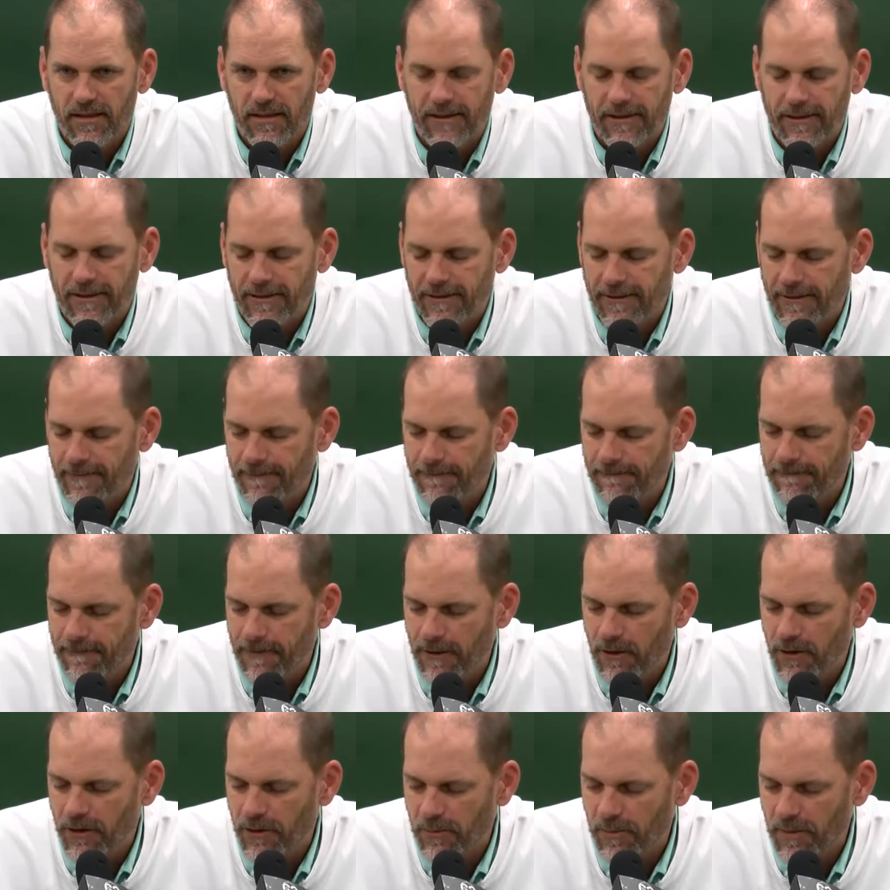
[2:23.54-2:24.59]
uh,
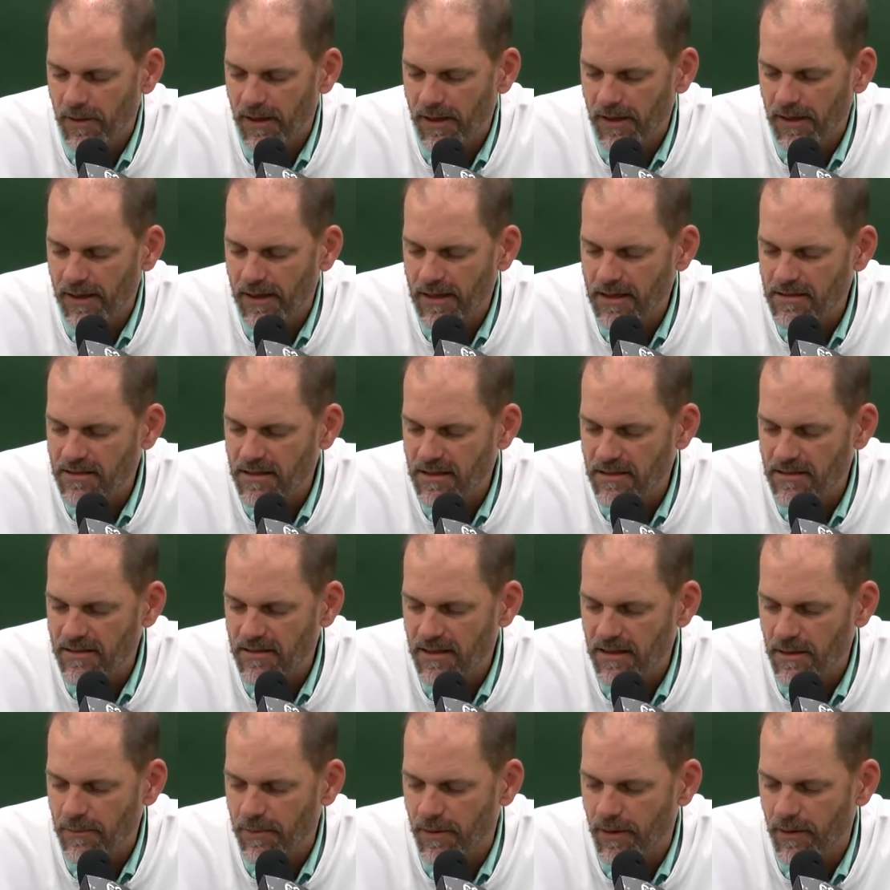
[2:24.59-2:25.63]
you know, you're playing an
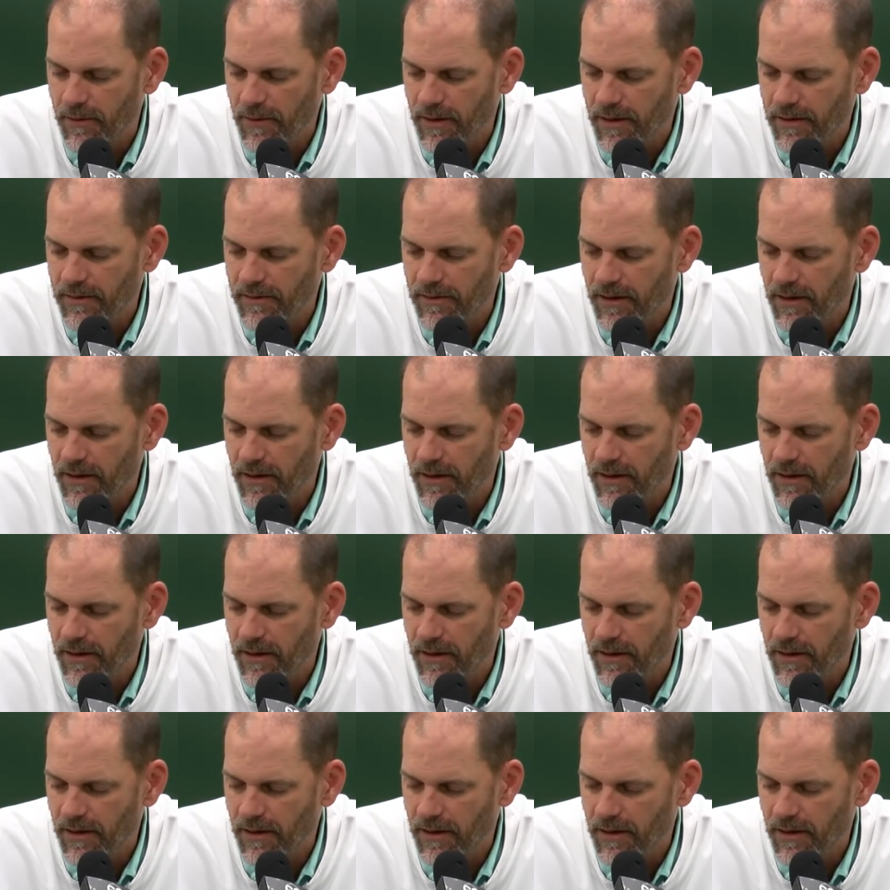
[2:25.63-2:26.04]
SEC opponent.